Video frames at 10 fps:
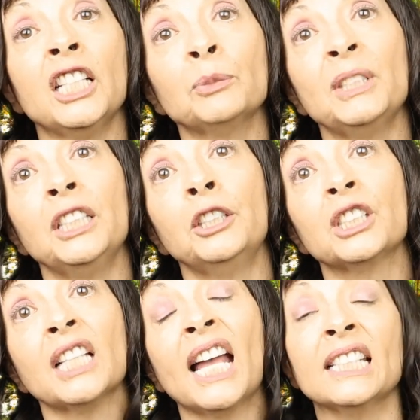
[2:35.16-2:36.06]
lunch, we did their
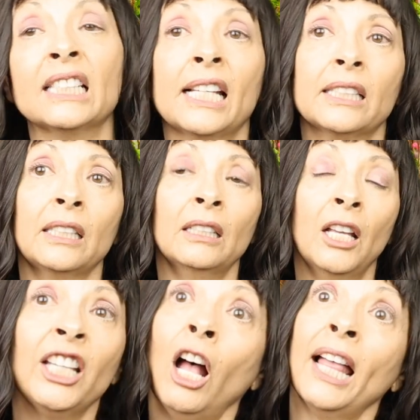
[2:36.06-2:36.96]
science lesson,
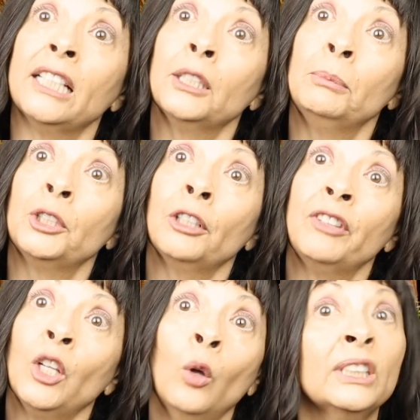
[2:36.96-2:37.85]
but they all had to
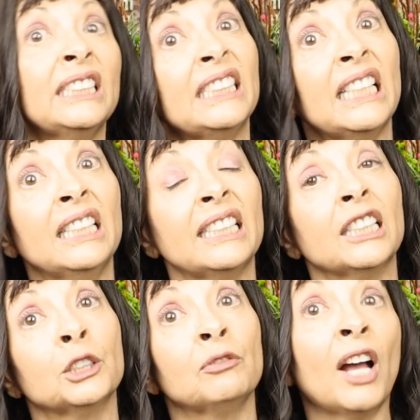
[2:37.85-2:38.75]
observe the only seedling
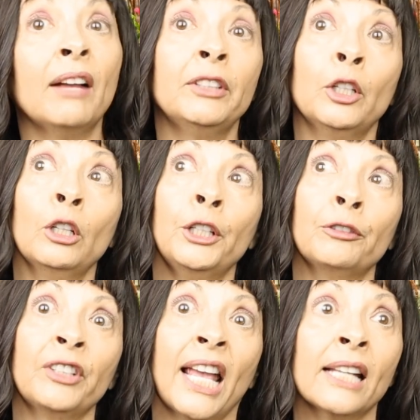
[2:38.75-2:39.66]
that survived the earlier
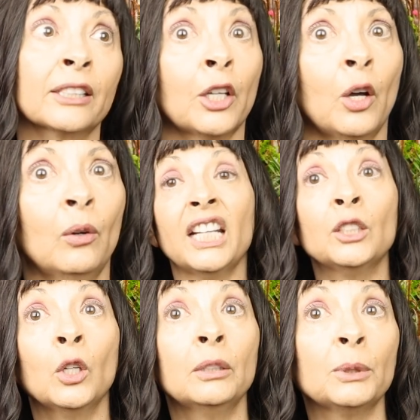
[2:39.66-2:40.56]
fiasco. Then I
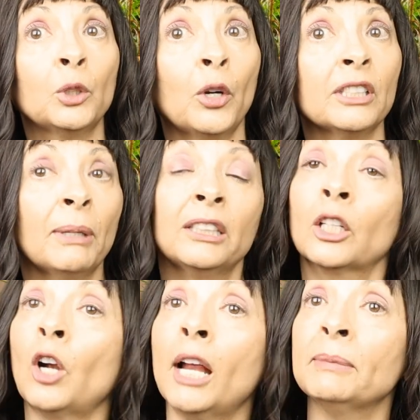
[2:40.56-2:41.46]
told them stories about the
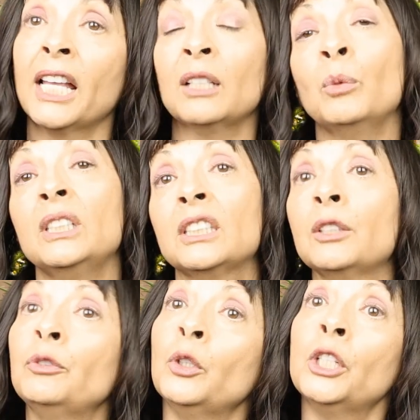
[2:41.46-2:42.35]
crimes I had
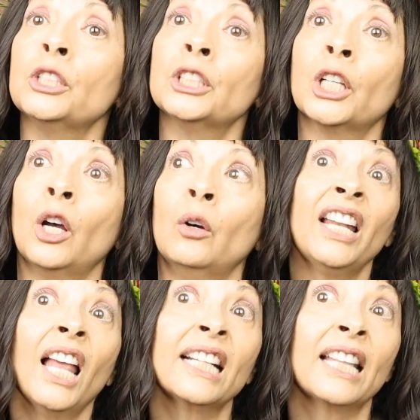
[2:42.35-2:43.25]
witnessed a few years ago.
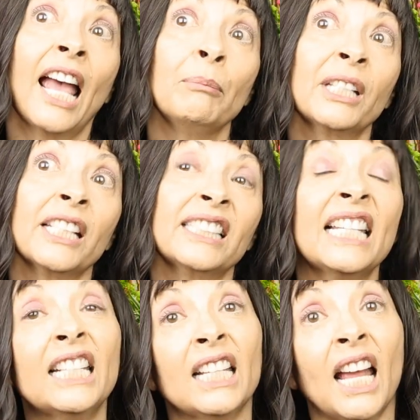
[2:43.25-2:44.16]
They liked that because
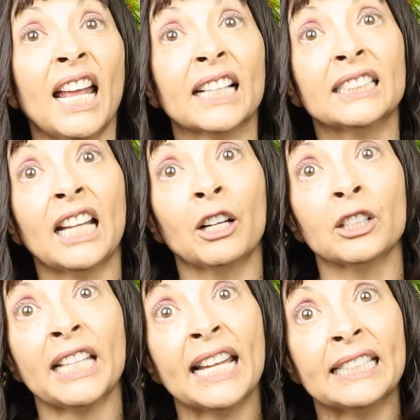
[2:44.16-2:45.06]
Jeanne and I acted out
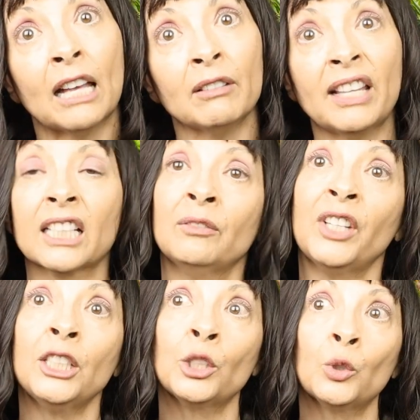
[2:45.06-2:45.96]
our takedown of that
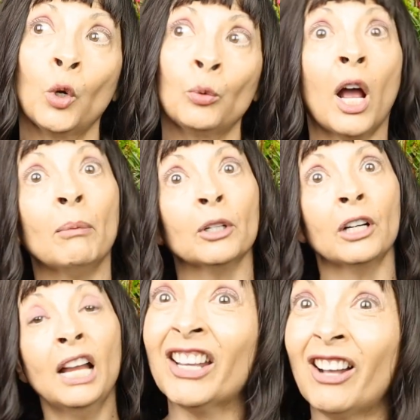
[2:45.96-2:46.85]
convenience store
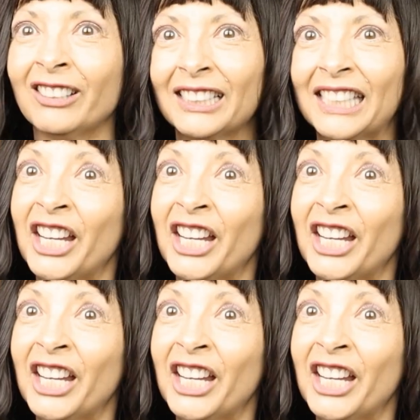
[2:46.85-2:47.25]
robber. They called us